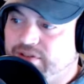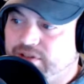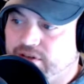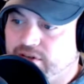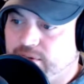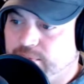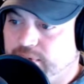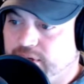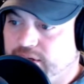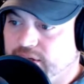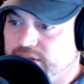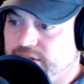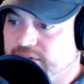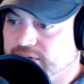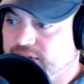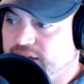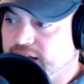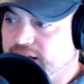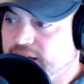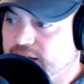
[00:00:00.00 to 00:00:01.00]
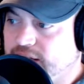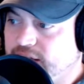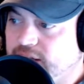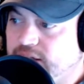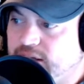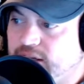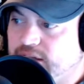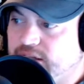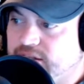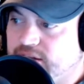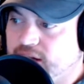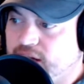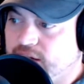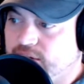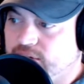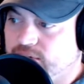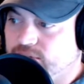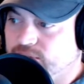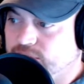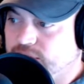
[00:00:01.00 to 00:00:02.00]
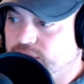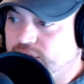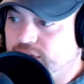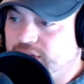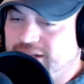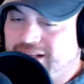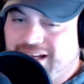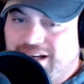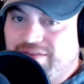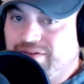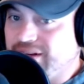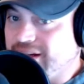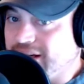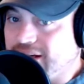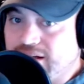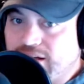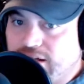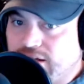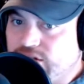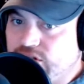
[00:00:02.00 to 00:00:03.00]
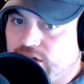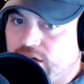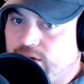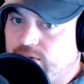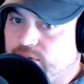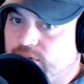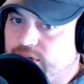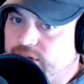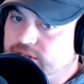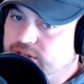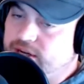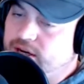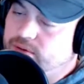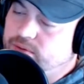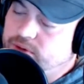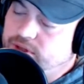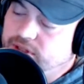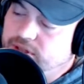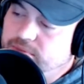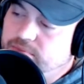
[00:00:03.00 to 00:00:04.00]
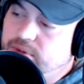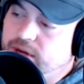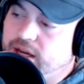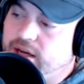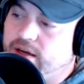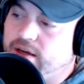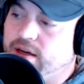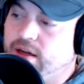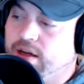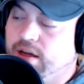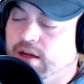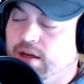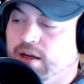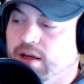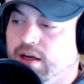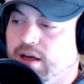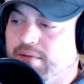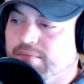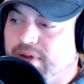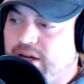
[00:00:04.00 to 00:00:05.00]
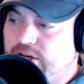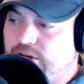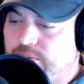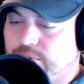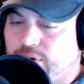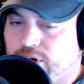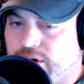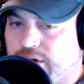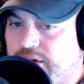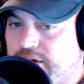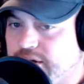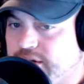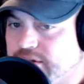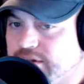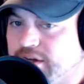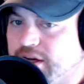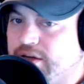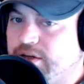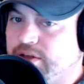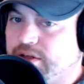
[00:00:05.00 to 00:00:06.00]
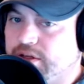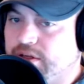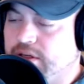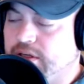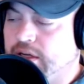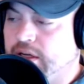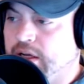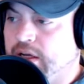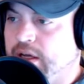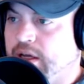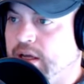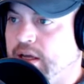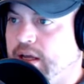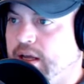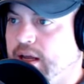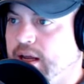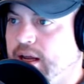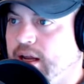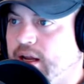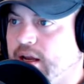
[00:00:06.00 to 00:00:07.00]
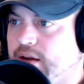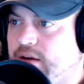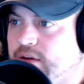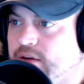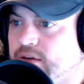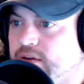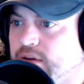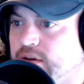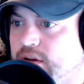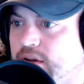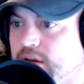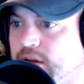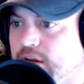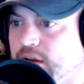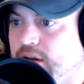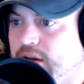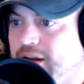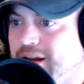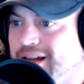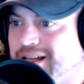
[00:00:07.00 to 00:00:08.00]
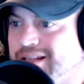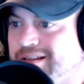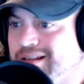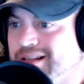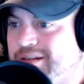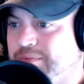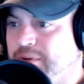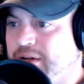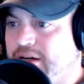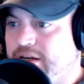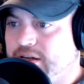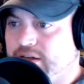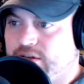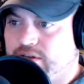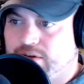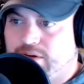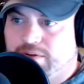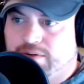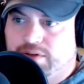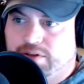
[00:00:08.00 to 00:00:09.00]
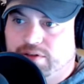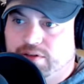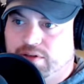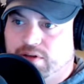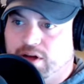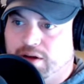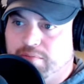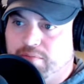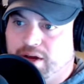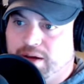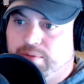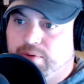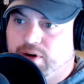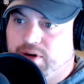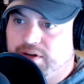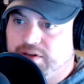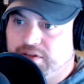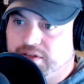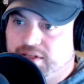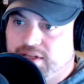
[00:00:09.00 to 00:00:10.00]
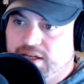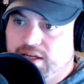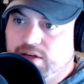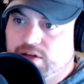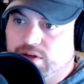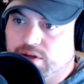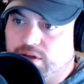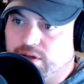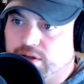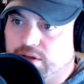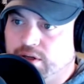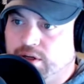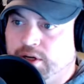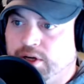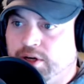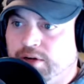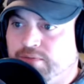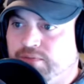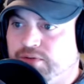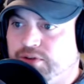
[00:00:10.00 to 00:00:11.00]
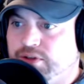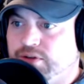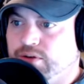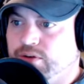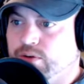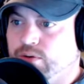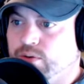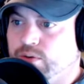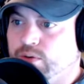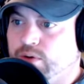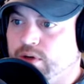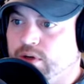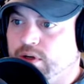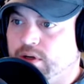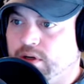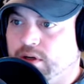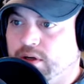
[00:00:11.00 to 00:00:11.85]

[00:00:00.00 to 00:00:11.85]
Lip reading: certain opinions of tithing, it's not really, giving in general has not really been a major part of the discussion. And it's been a disservice on my part as a teacher to,